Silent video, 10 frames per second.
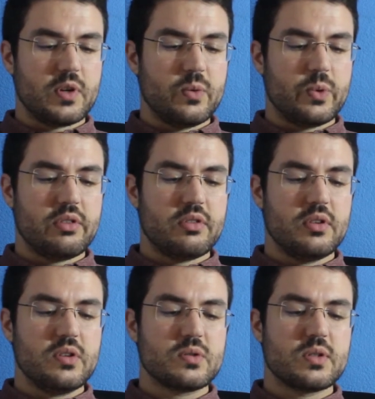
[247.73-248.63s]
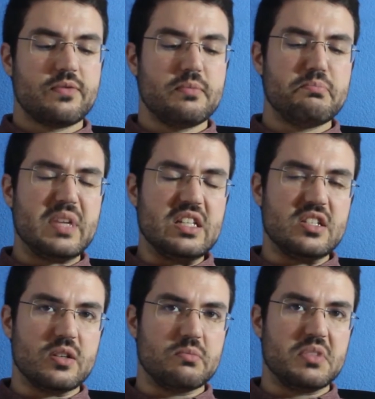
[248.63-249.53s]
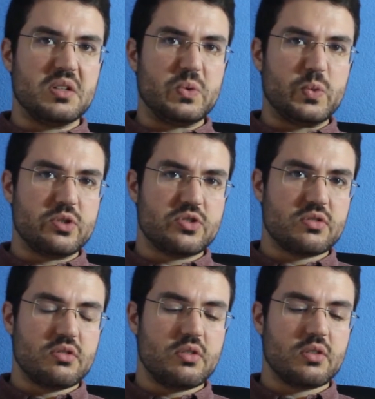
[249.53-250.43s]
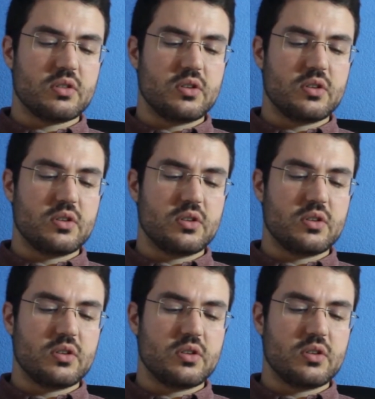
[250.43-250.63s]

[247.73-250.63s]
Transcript: with the use of a medium in which the